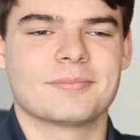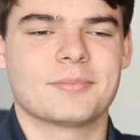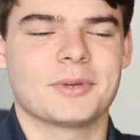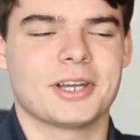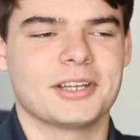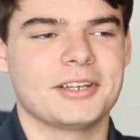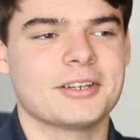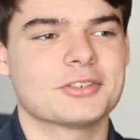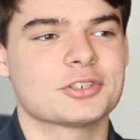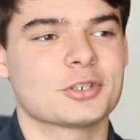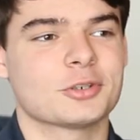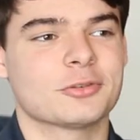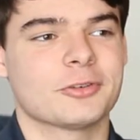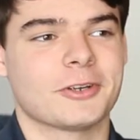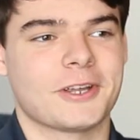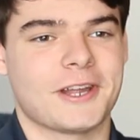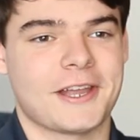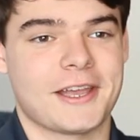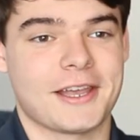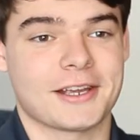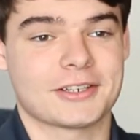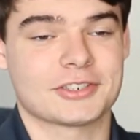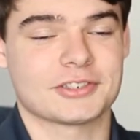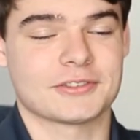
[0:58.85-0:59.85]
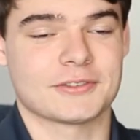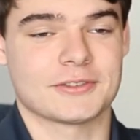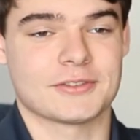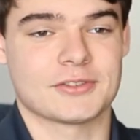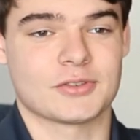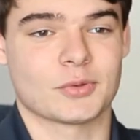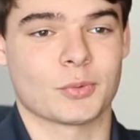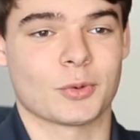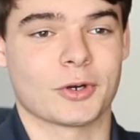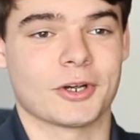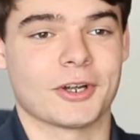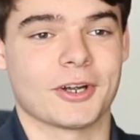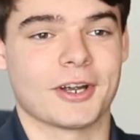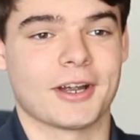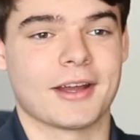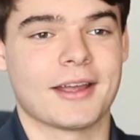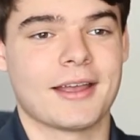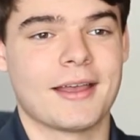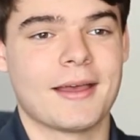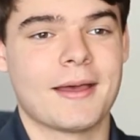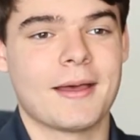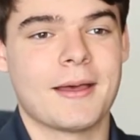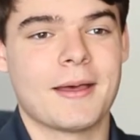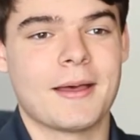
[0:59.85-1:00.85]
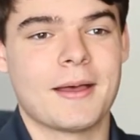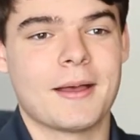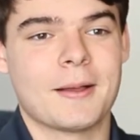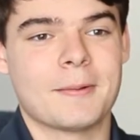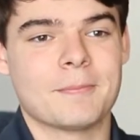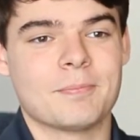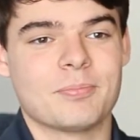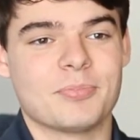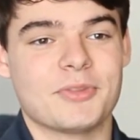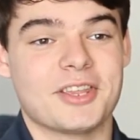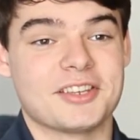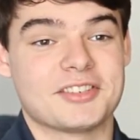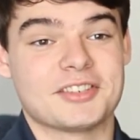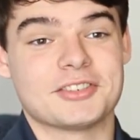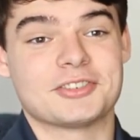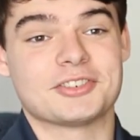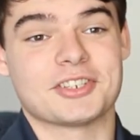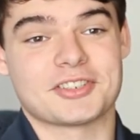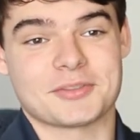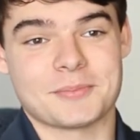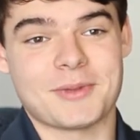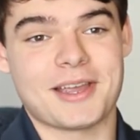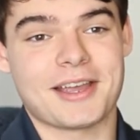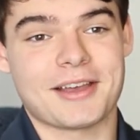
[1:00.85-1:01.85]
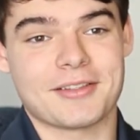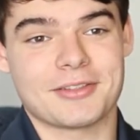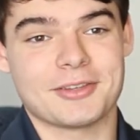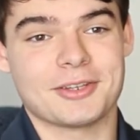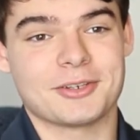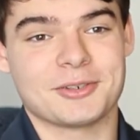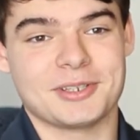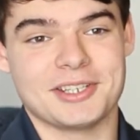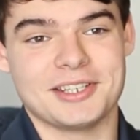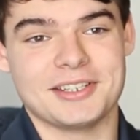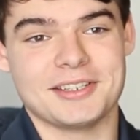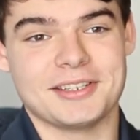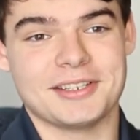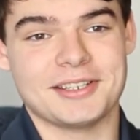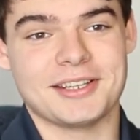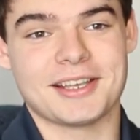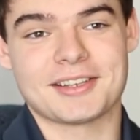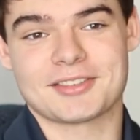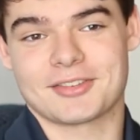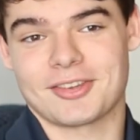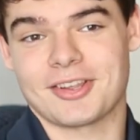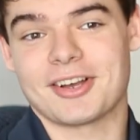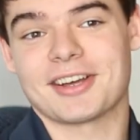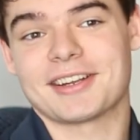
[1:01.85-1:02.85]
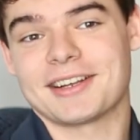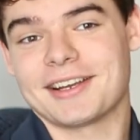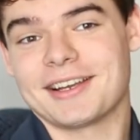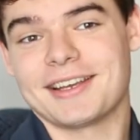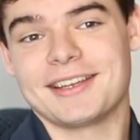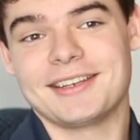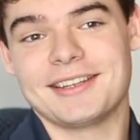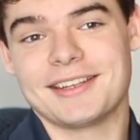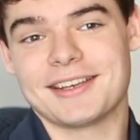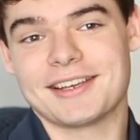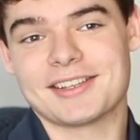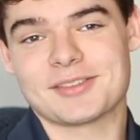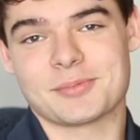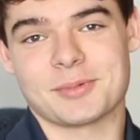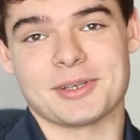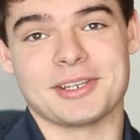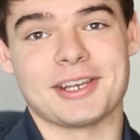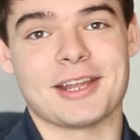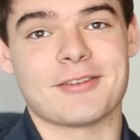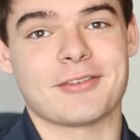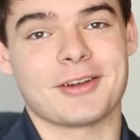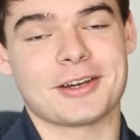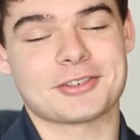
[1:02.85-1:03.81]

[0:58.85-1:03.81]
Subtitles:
My initial reactions were, this is just Matthew, he has a lot of ideas, but he never